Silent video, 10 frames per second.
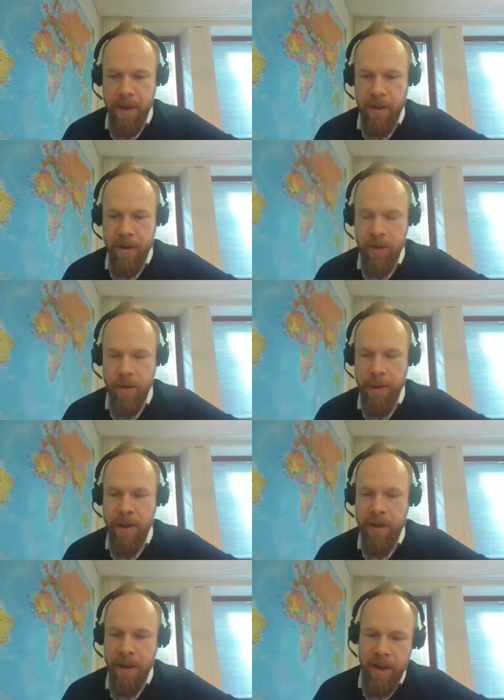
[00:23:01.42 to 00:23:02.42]
So I
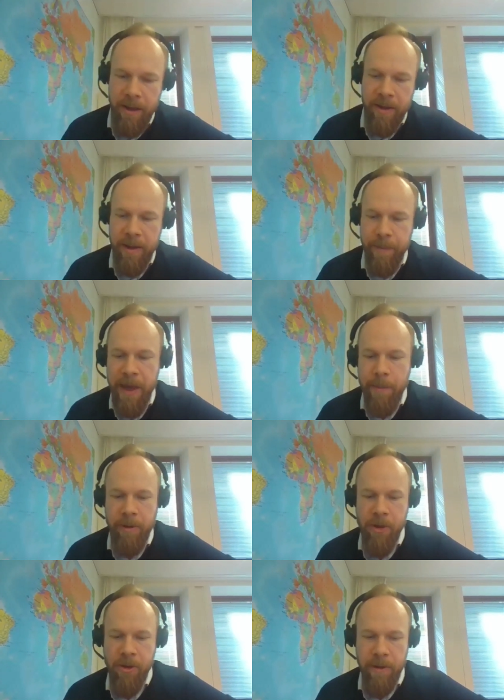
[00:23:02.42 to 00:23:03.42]
think it, it, it, became a
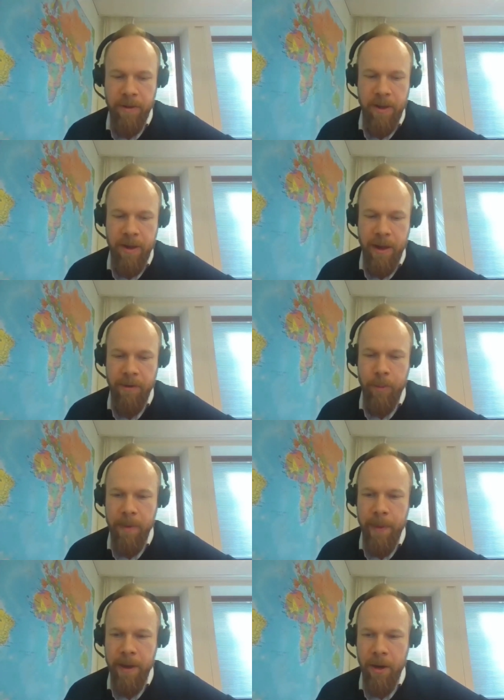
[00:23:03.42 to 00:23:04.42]
question of this kind of
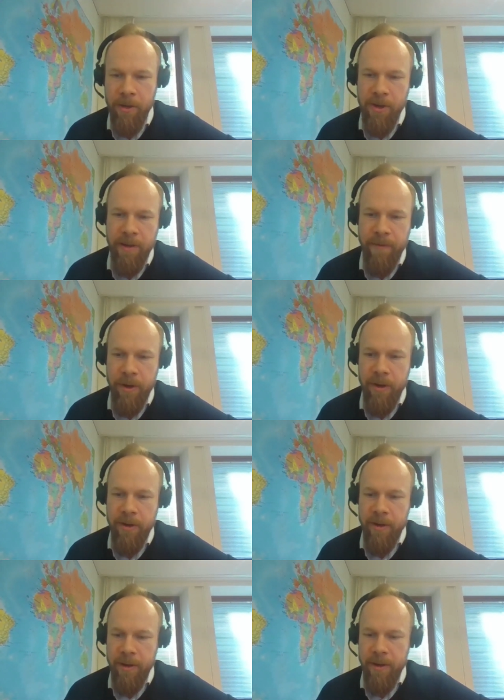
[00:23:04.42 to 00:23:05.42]
prepaid logic
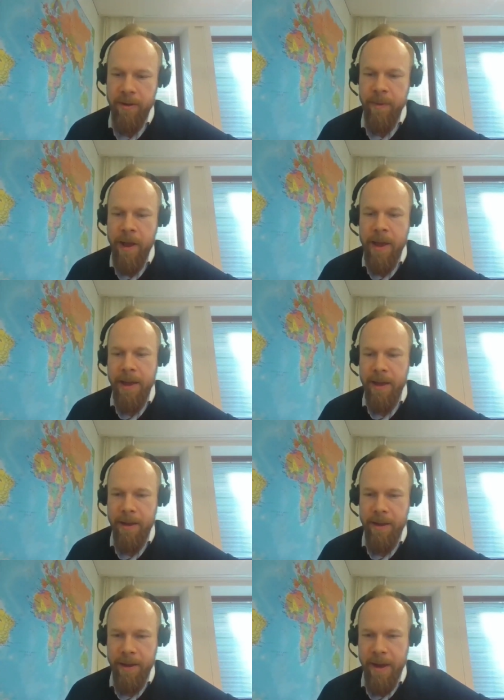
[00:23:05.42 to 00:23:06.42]
versus um,
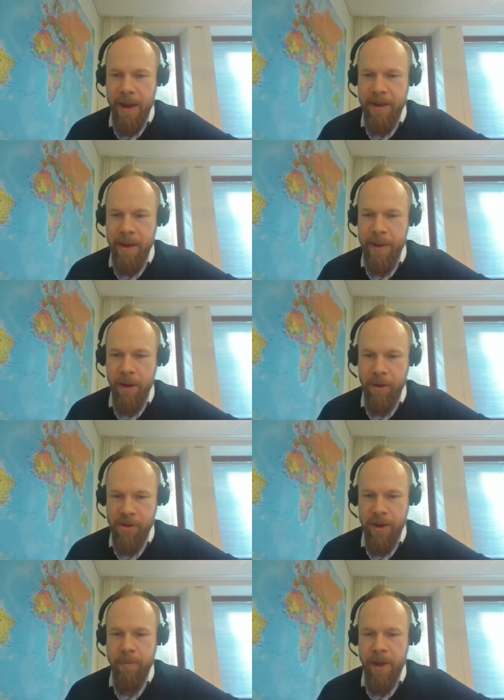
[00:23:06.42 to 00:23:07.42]
uh, a debit
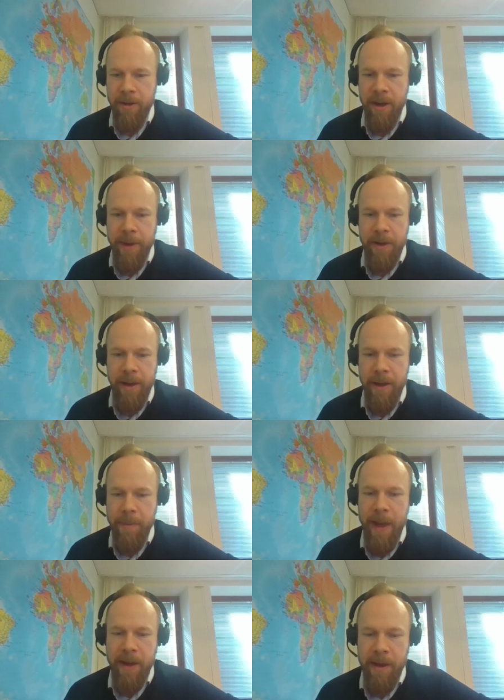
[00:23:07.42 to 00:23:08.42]
logic where you debit a,
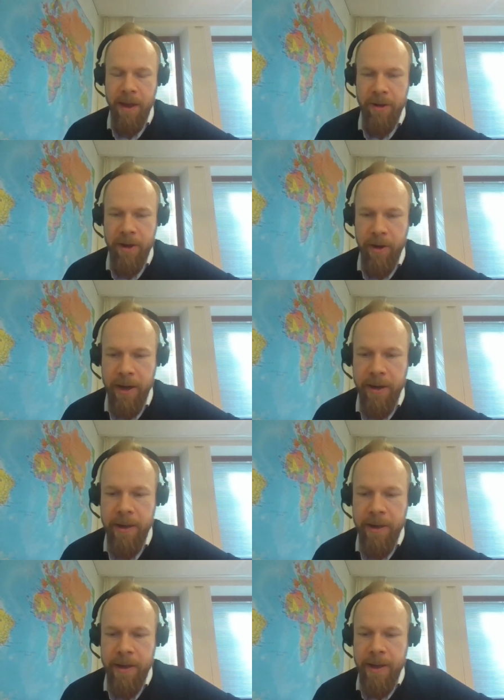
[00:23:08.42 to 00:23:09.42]
a bank account
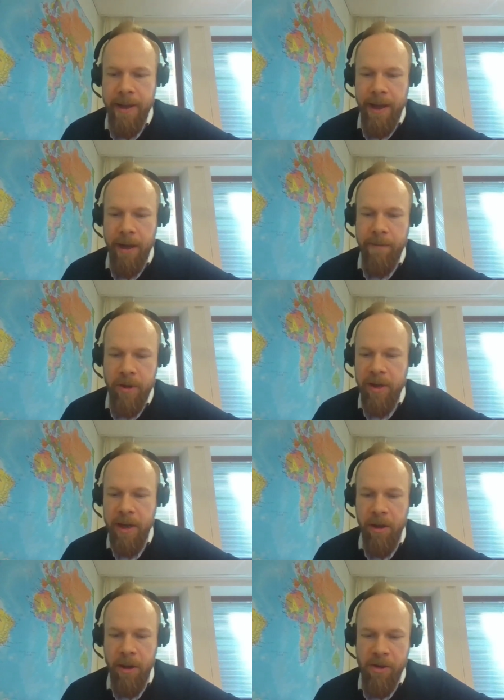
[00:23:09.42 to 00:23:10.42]
directly. And of course, the
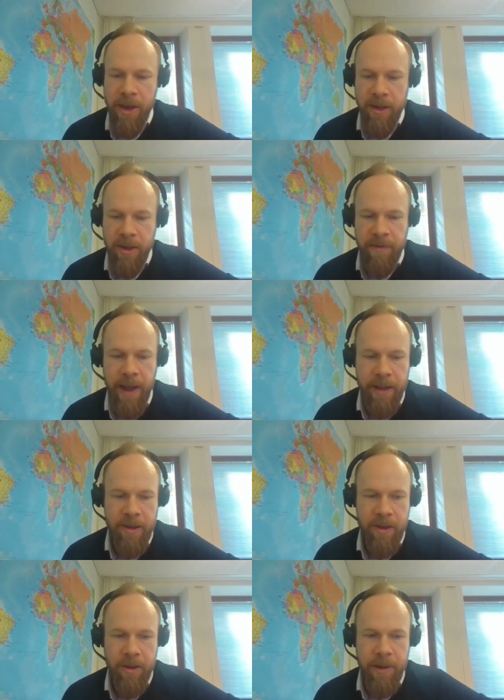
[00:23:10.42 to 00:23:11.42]
technology has
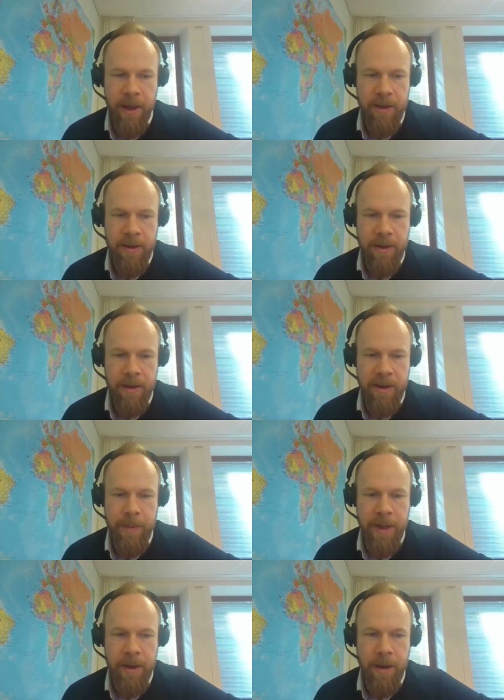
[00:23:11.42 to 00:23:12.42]
advanced so that
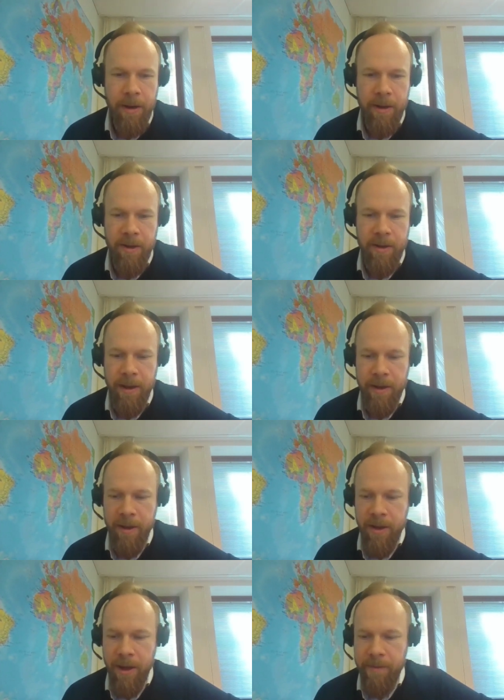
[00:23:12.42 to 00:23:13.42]
debit cards and
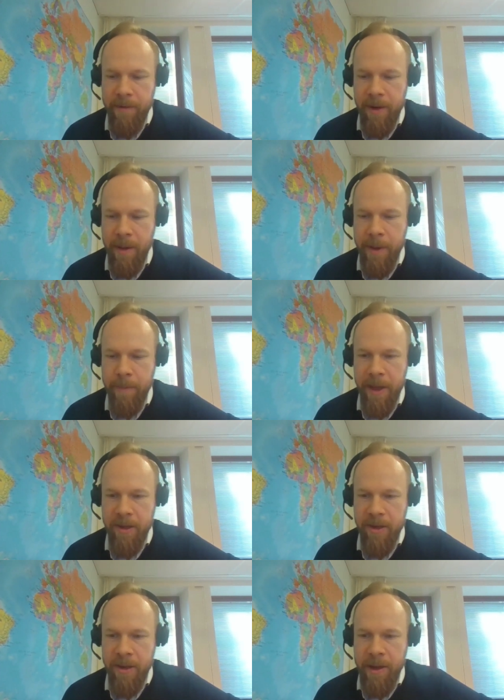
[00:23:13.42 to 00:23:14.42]
this kind of
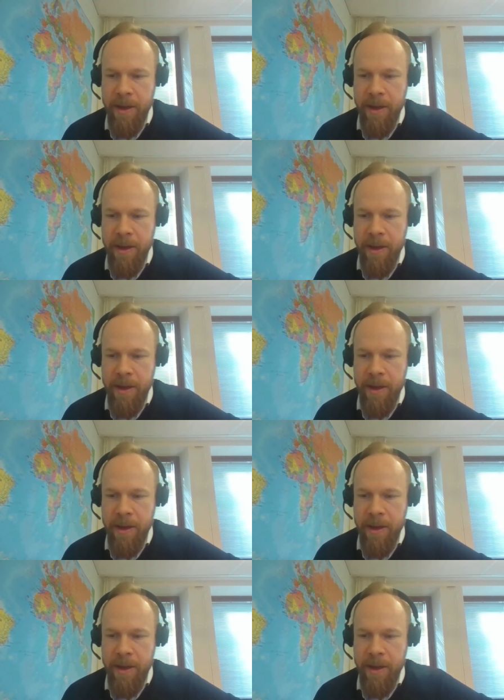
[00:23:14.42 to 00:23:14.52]
debit-based